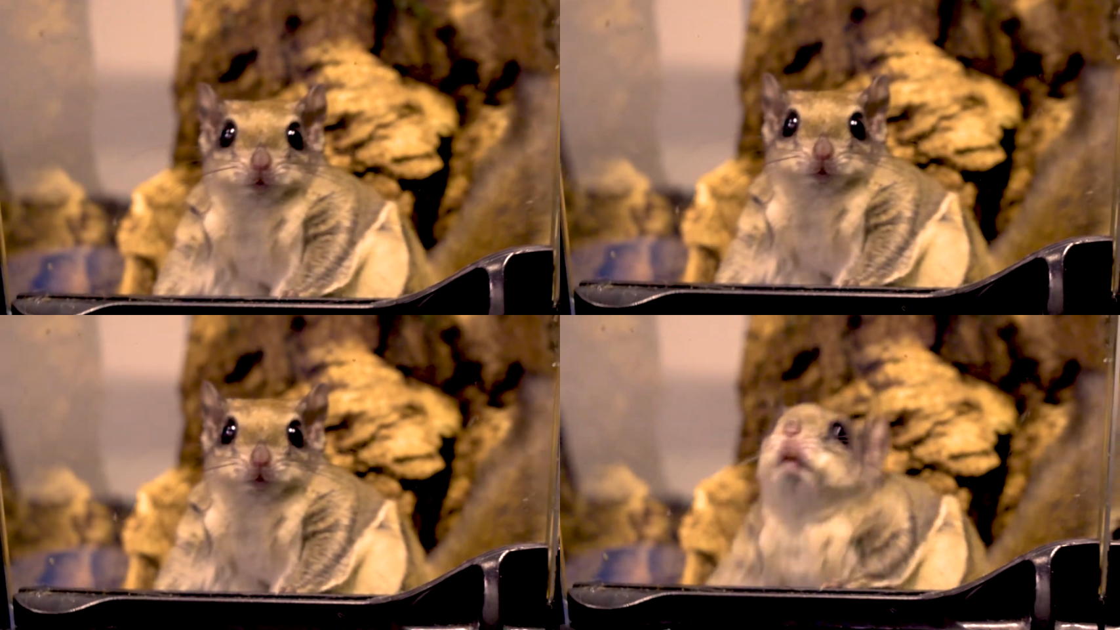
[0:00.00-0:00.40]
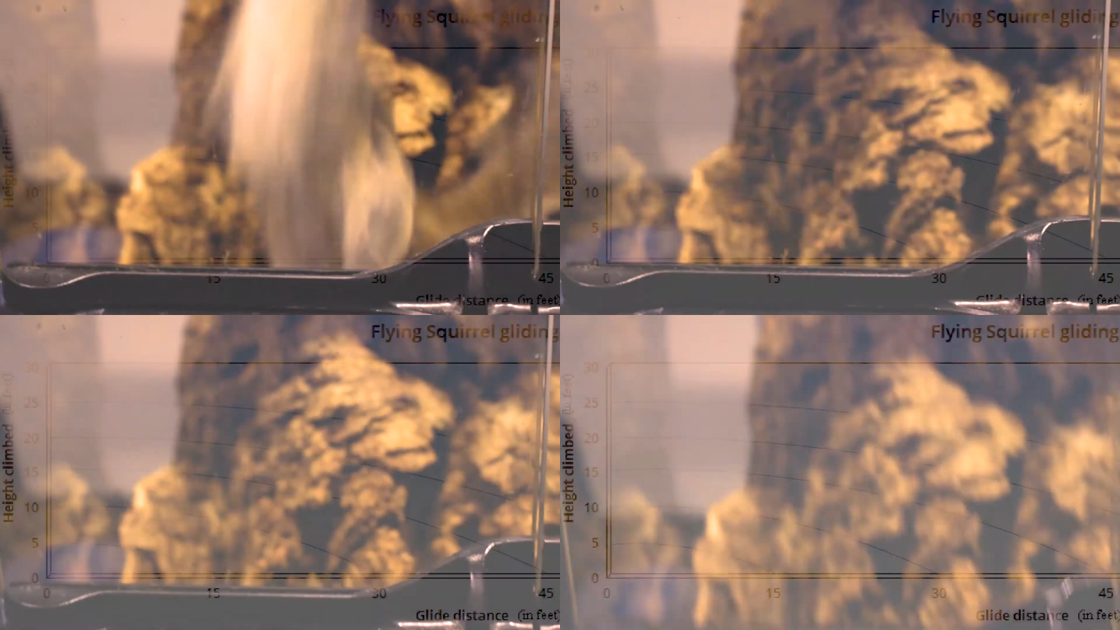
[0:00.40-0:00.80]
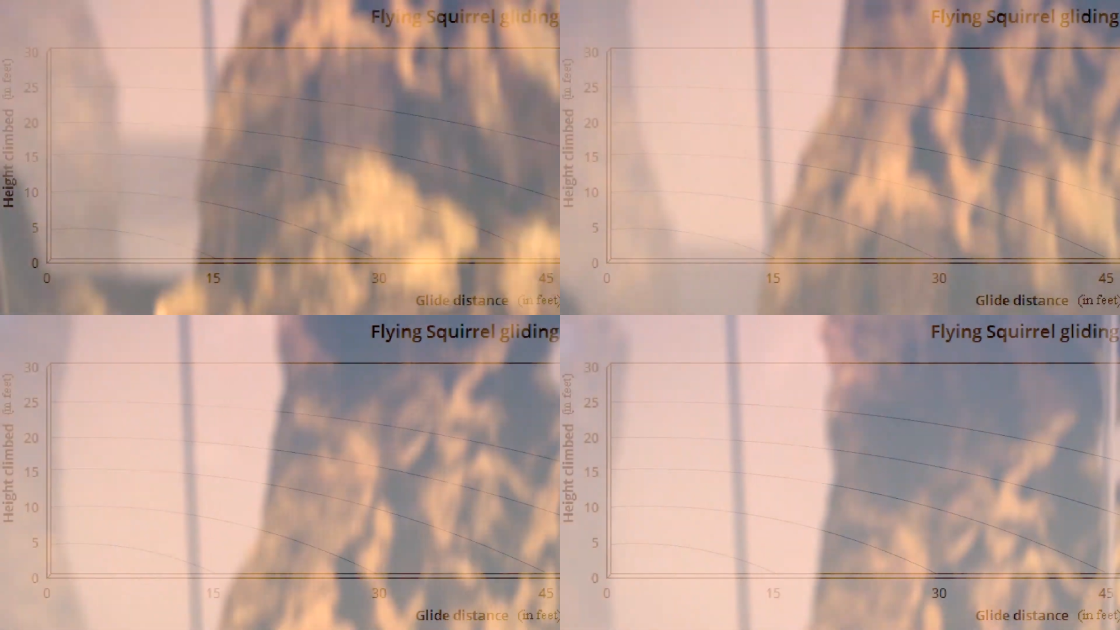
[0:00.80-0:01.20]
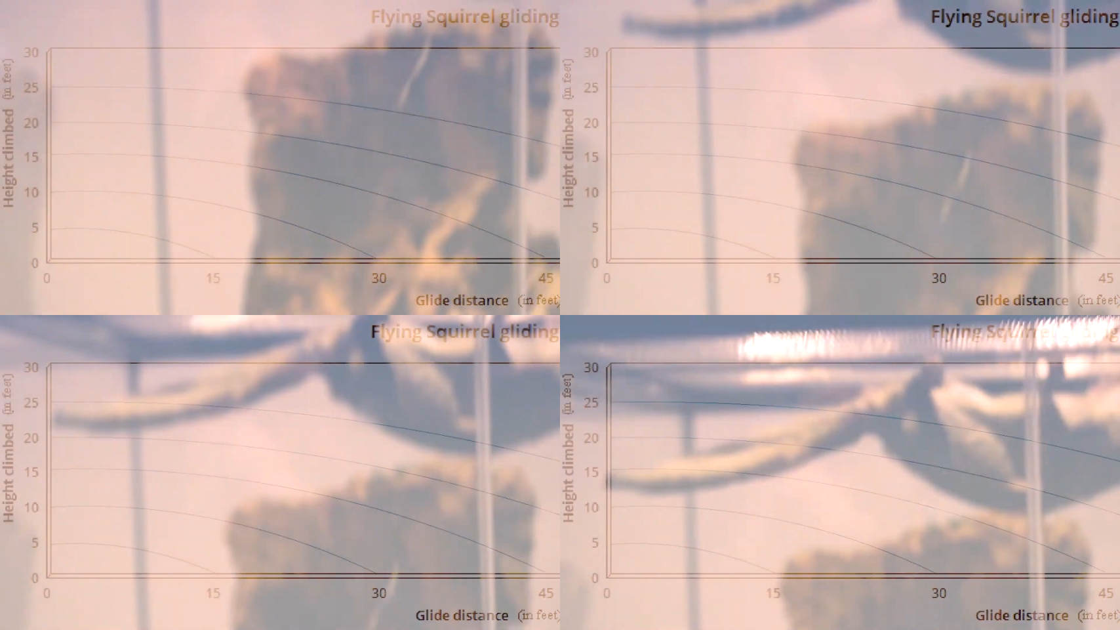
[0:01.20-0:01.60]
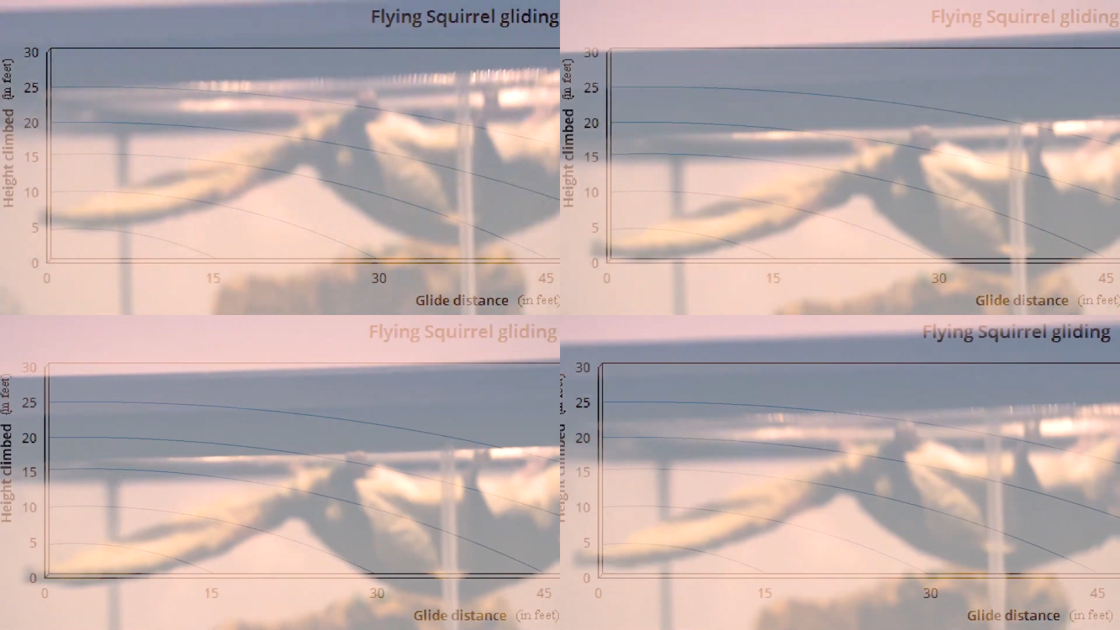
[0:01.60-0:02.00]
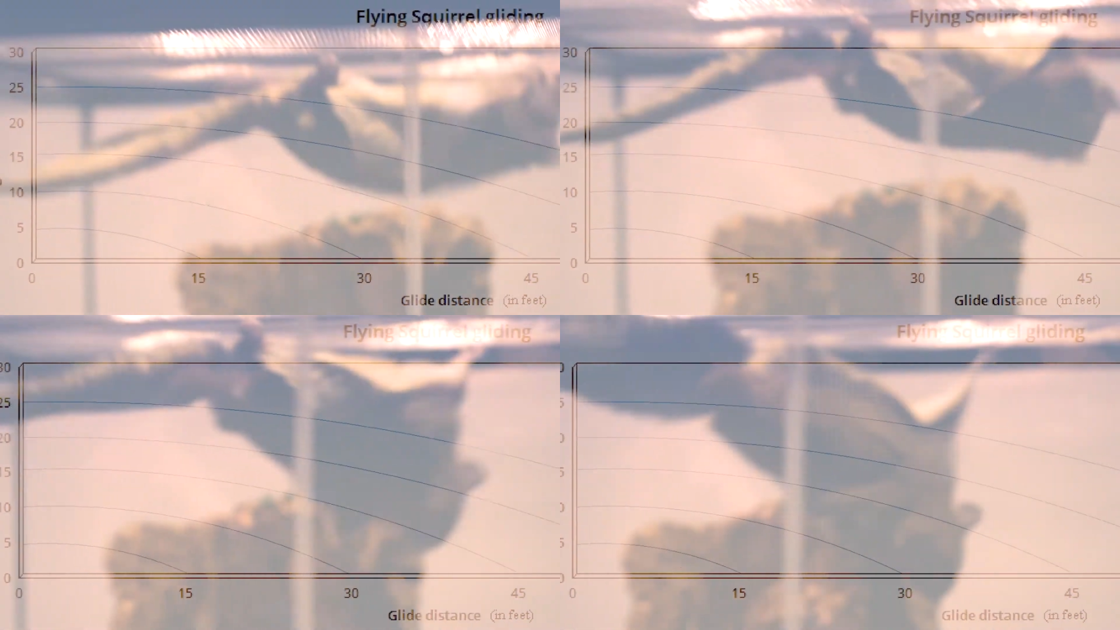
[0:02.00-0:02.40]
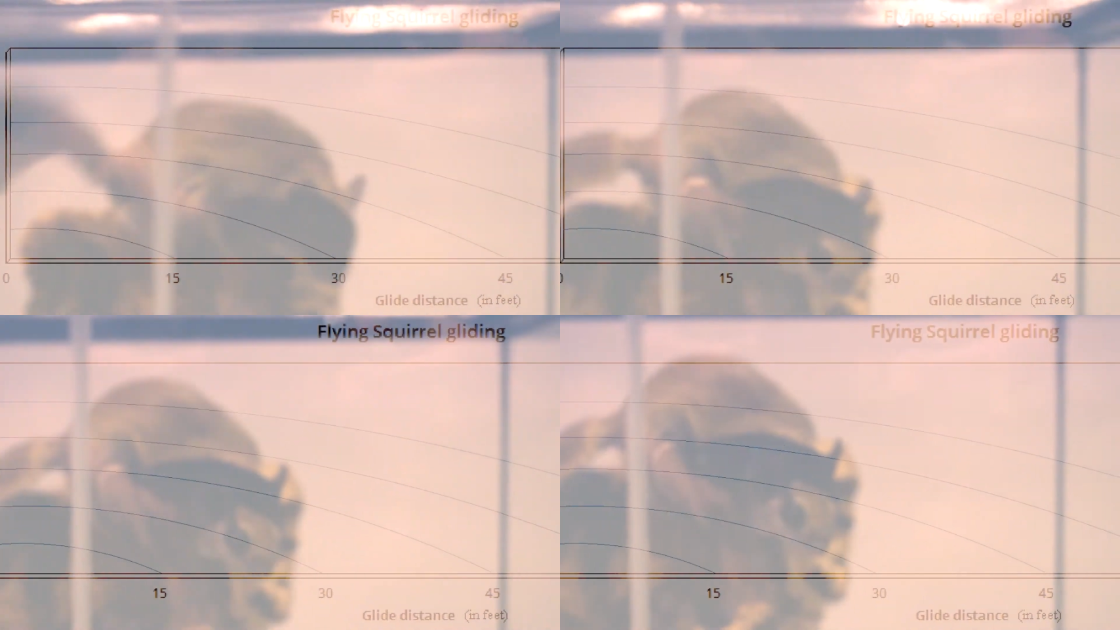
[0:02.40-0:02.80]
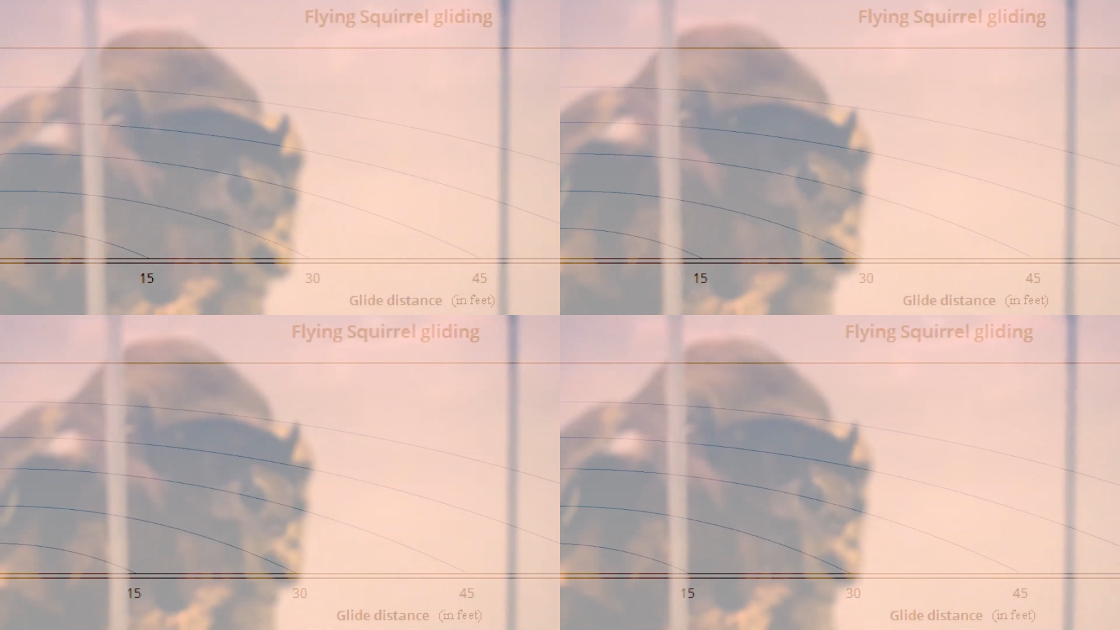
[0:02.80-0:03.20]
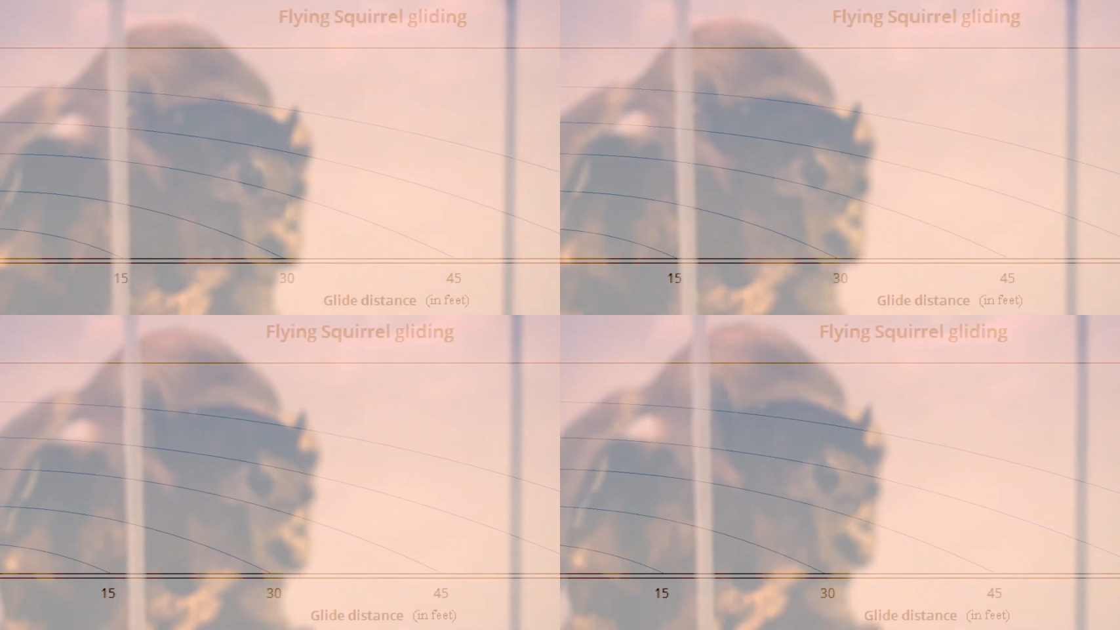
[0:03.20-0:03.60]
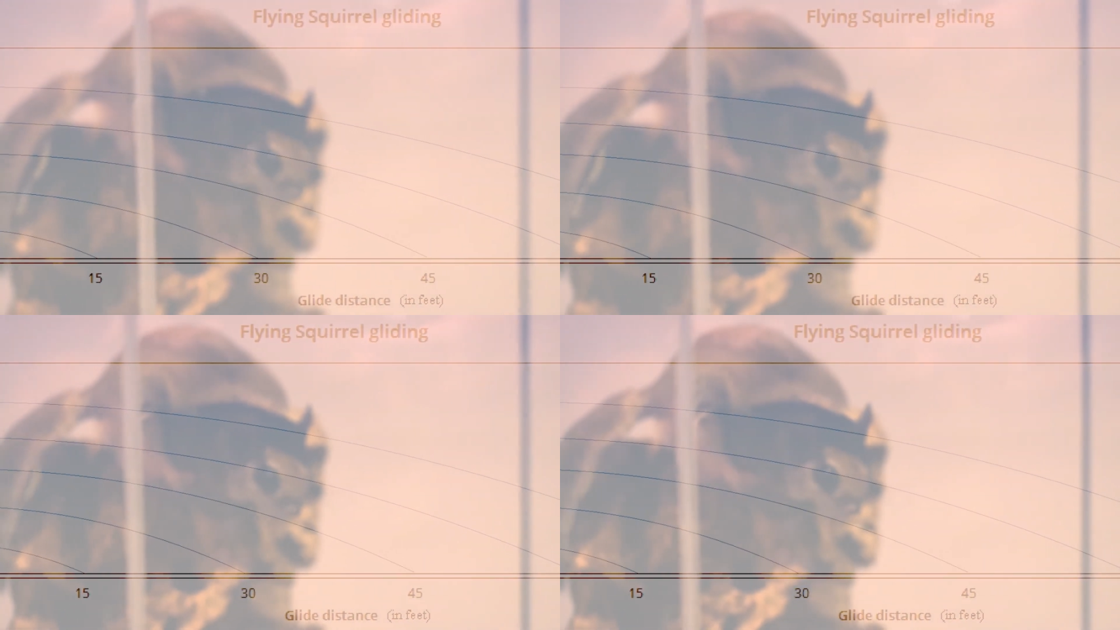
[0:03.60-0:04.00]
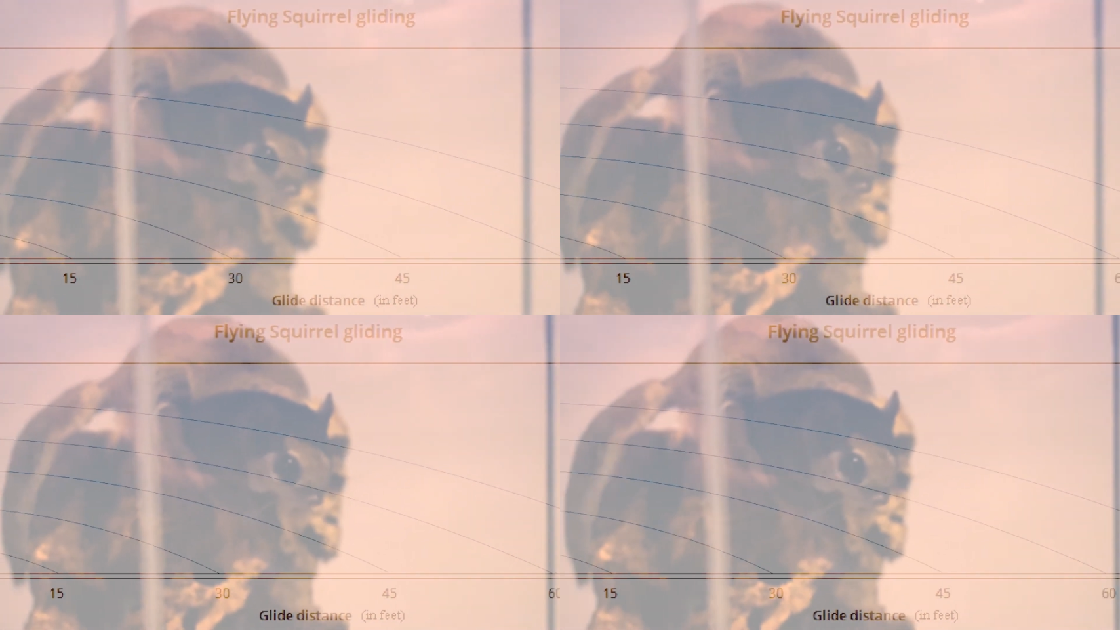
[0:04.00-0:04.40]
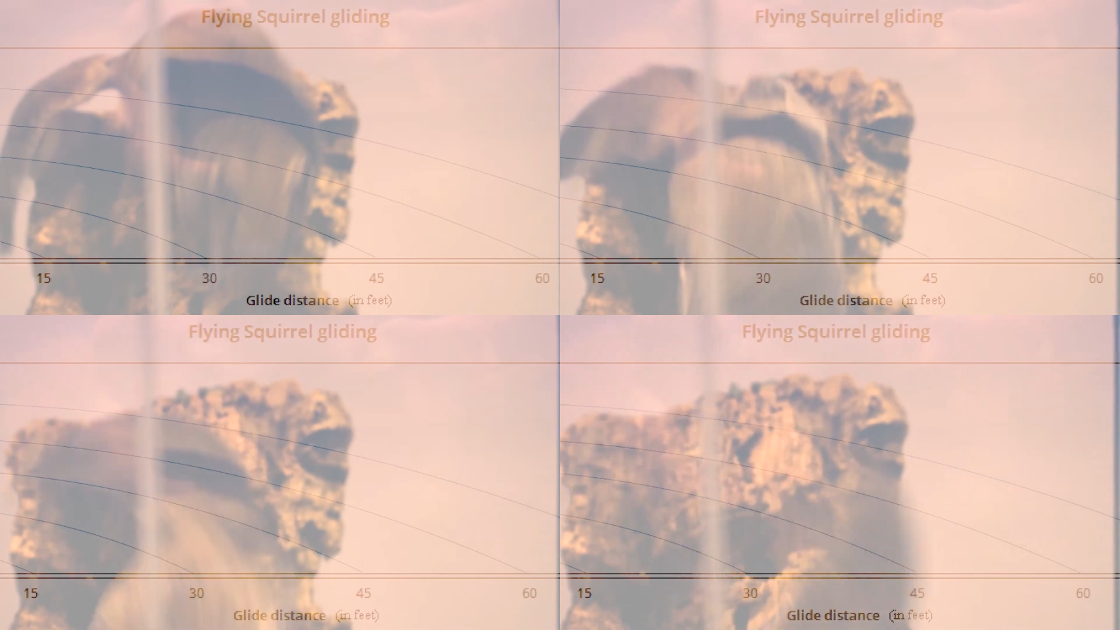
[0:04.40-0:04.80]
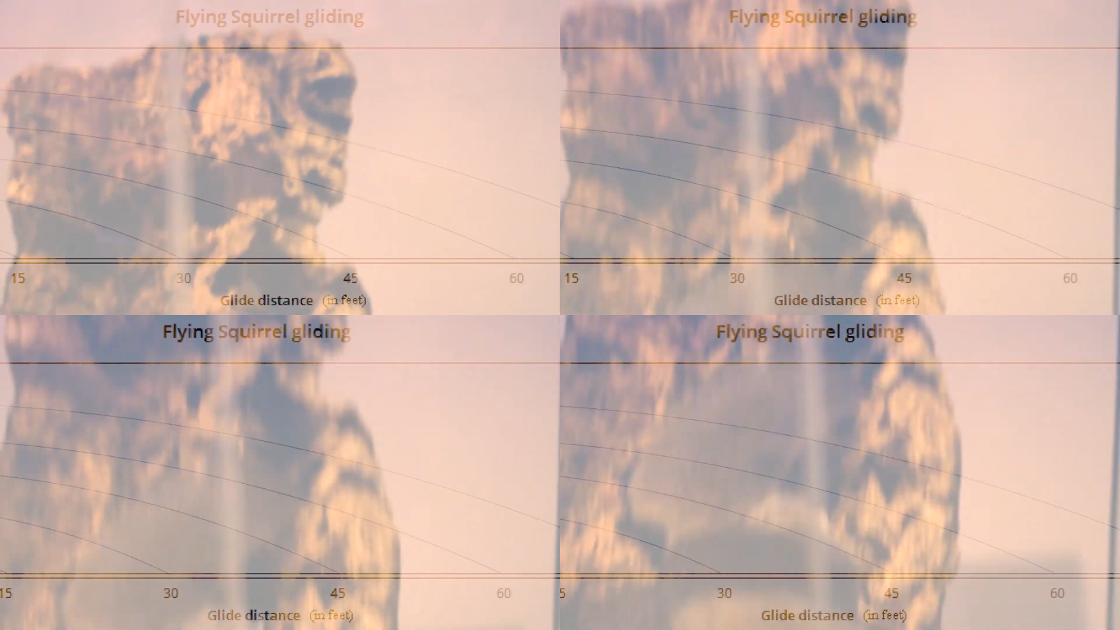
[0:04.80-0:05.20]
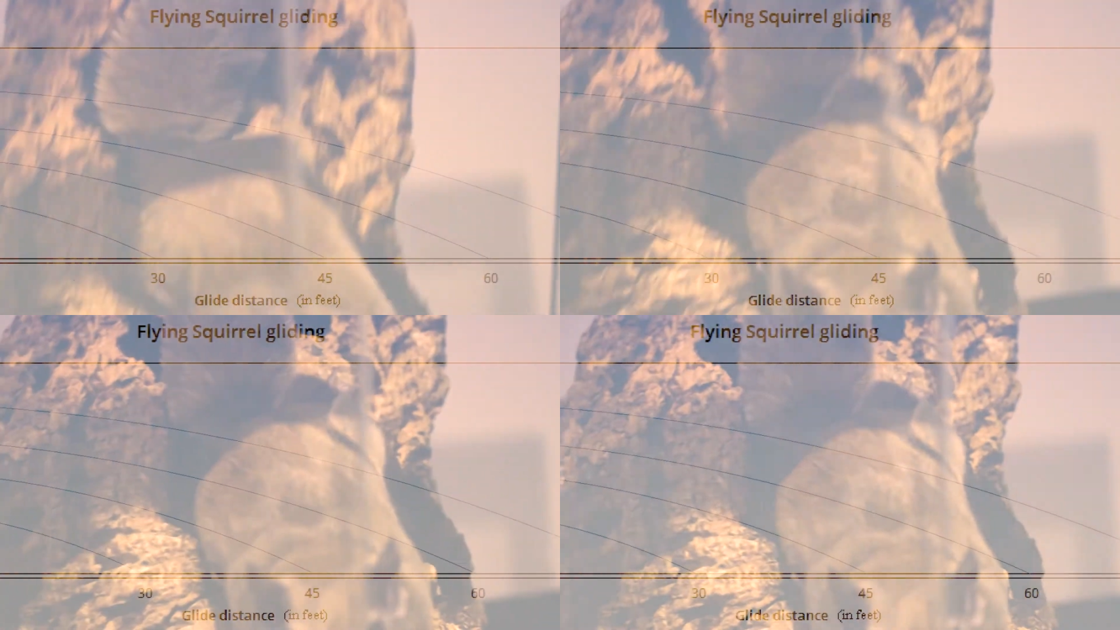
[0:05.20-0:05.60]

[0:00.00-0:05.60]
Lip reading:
[unreadable: no face in view]